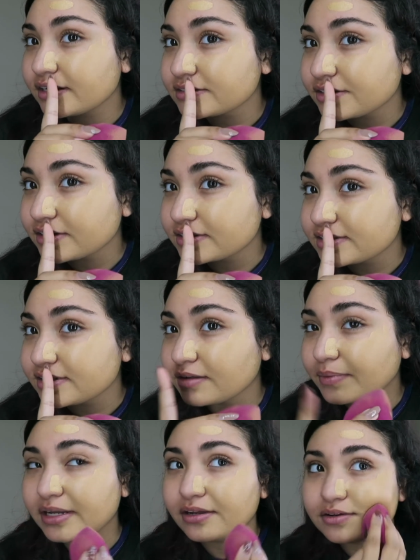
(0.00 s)
As you can see
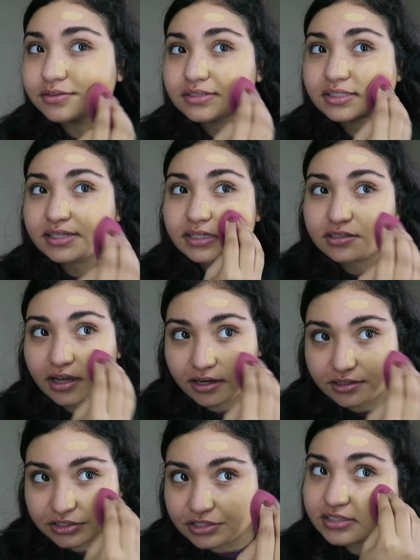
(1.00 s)
on my nose, it's like
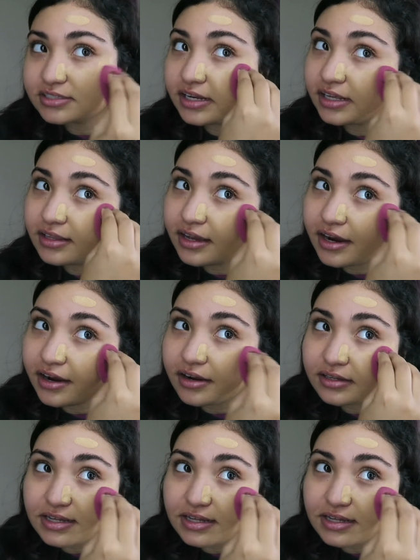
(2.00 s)
kind of just sitting there.